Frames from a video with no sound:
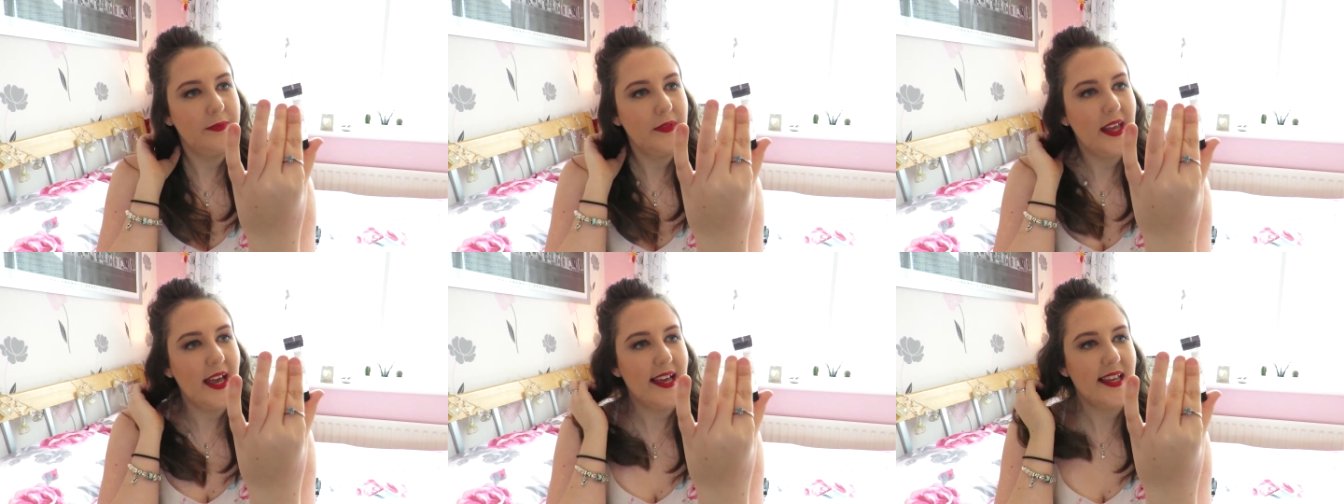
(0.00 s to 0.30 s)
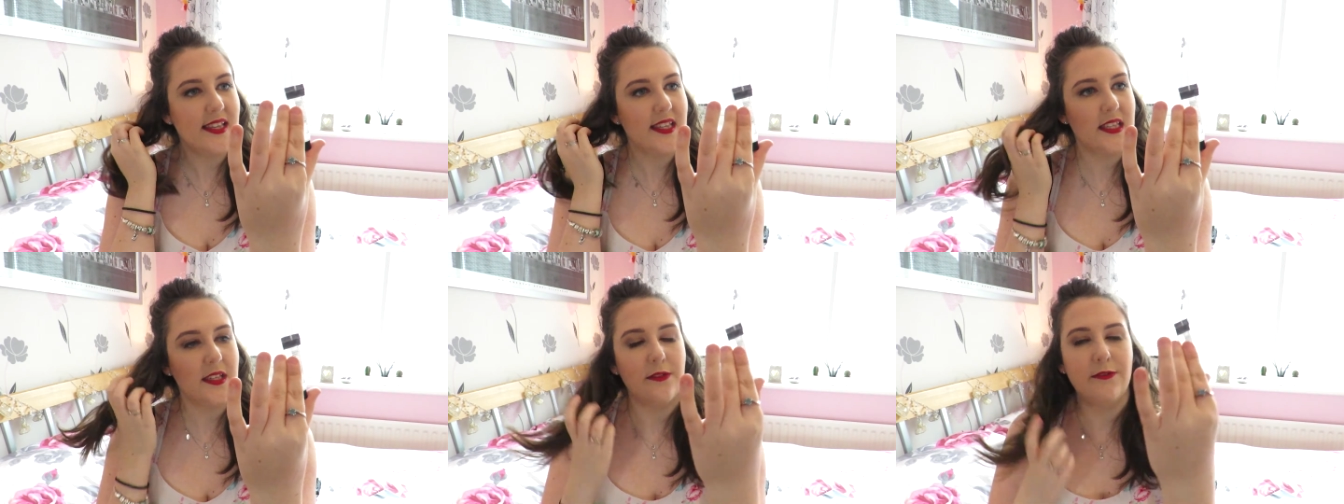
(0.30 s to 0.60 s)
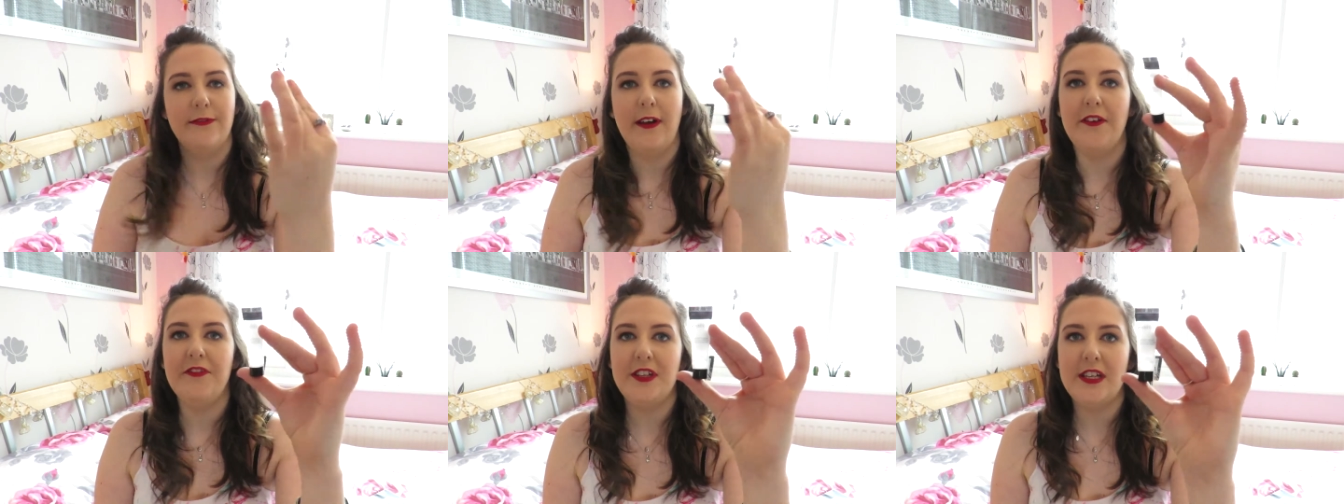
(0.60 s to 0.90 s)
Yes,
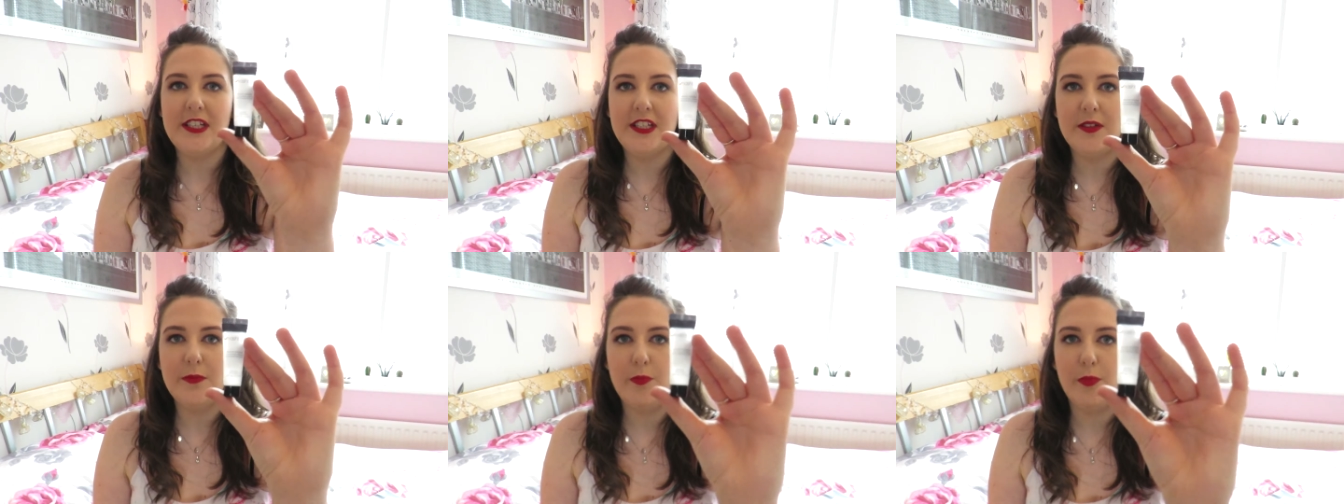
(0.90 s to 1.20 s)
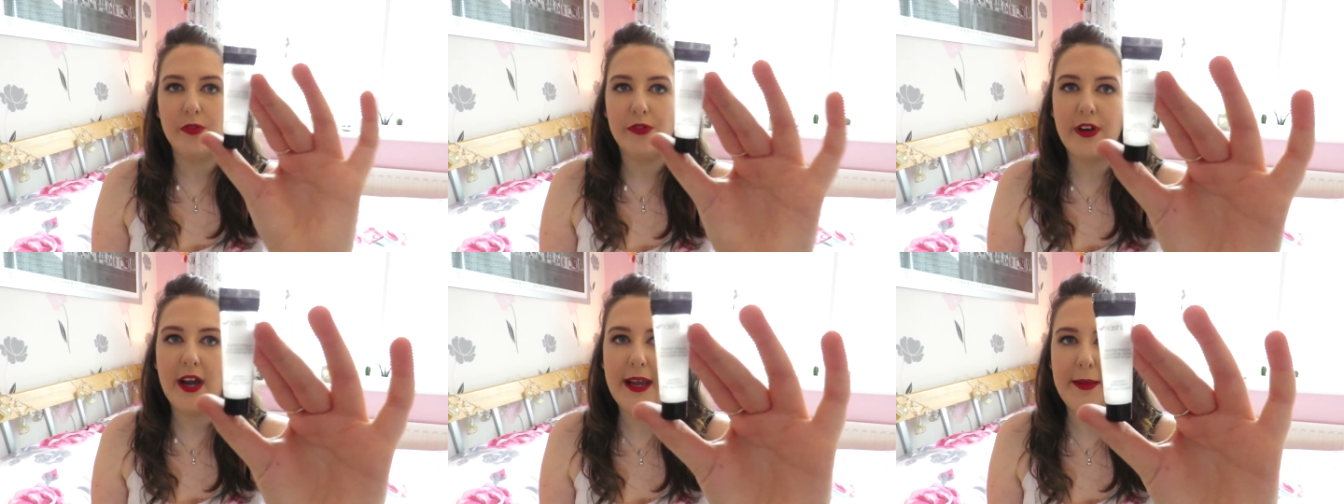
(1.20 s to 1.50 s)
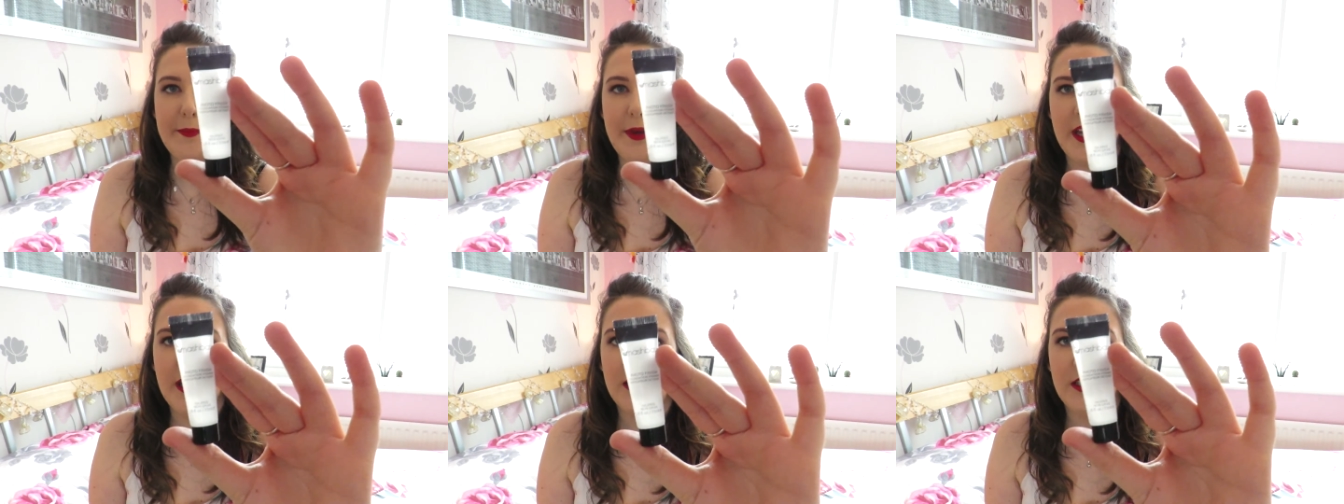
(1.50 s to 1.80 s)
foundation
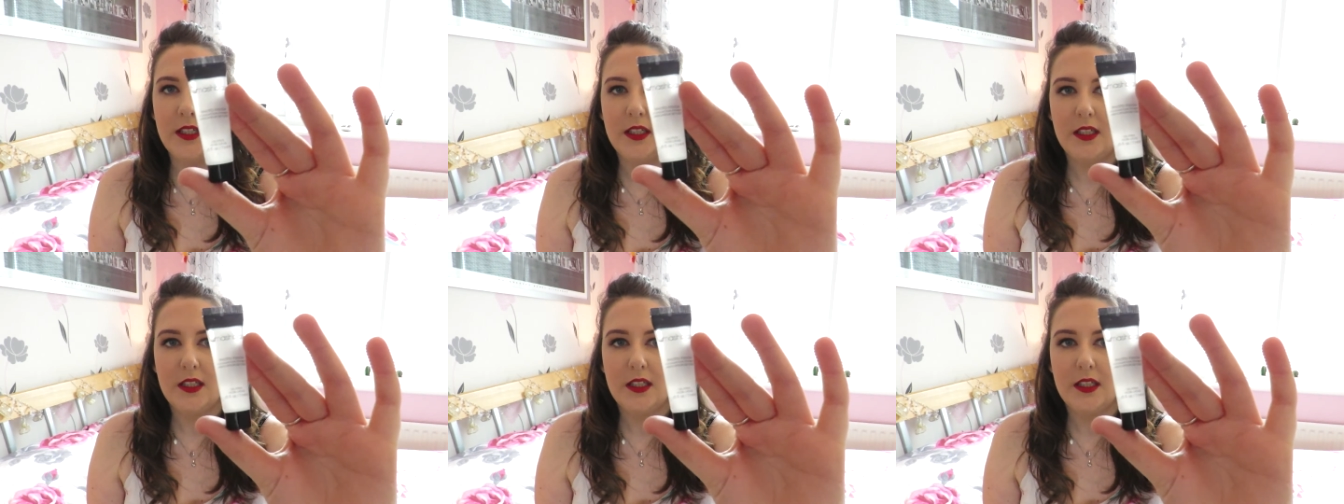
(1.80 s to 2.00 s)
primer.